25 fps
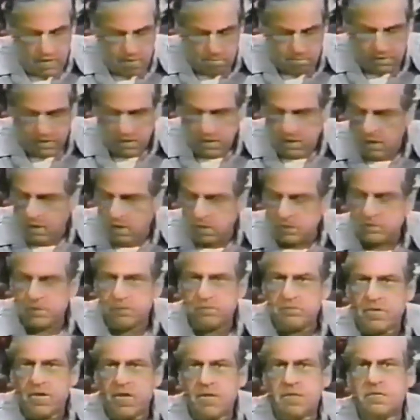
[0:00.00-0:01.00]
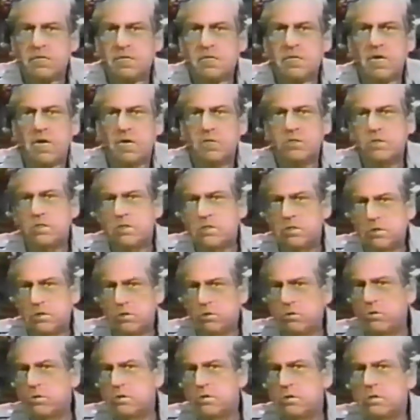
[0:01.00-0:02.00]
Because of that, the
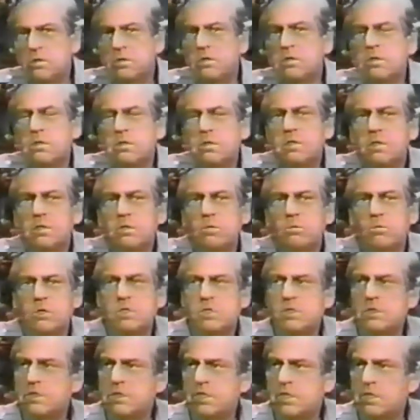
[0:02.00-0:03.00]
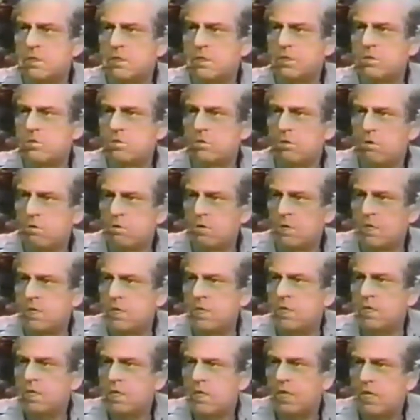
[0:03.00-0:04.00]
Constitution was intended
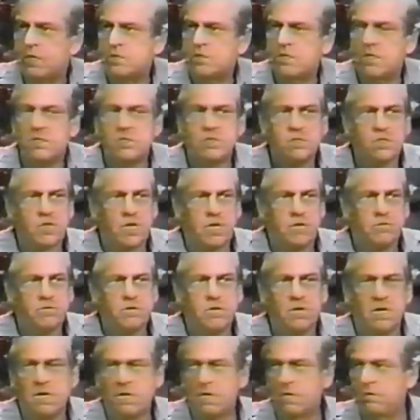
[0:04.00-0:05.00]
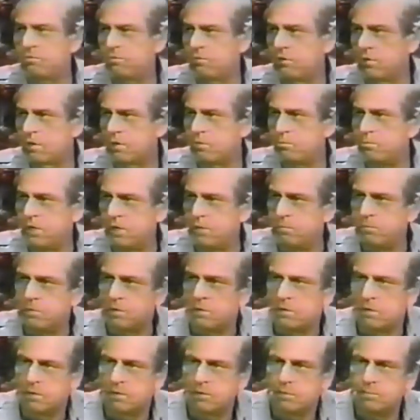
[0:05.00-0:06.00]
solely as a safeguard for the
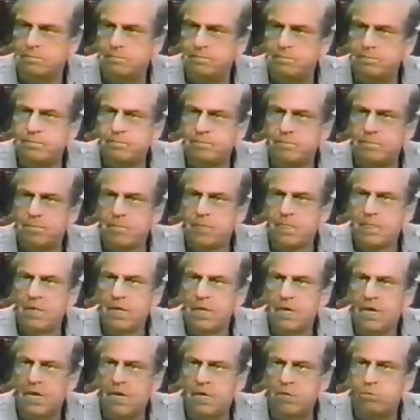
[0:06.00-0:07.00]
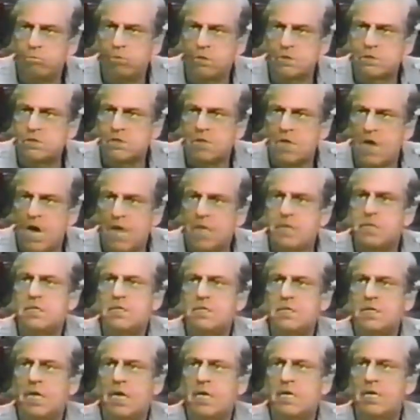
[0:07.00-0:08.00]
people. It was not
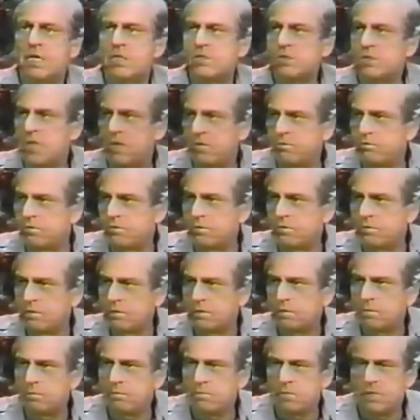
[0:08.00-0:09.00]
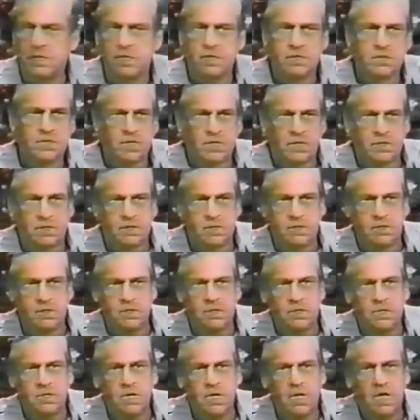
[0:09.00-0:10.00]
and has never been
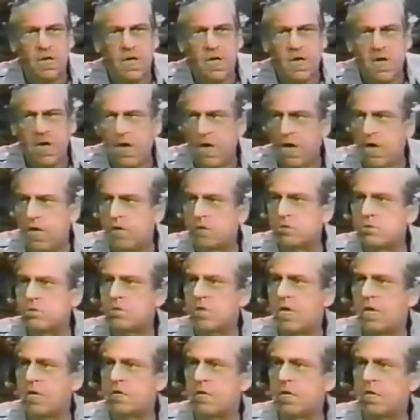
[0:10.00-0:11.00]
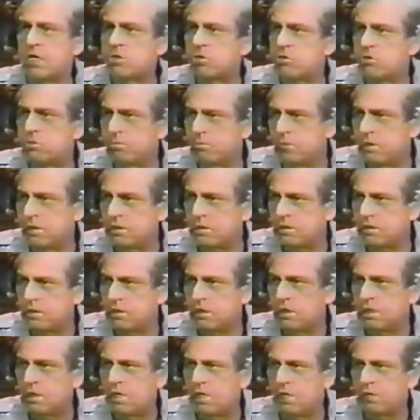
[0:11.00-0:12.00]
intended as an instrument
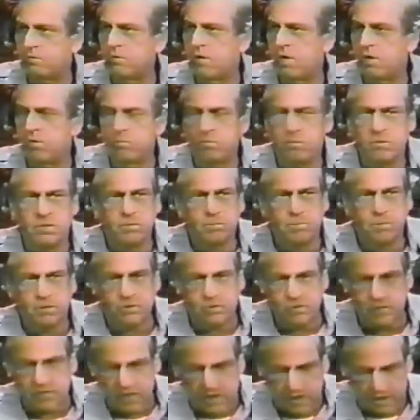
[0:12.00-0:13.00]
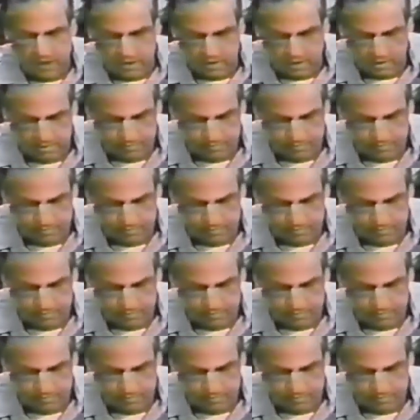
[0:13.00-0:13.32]
of government per se.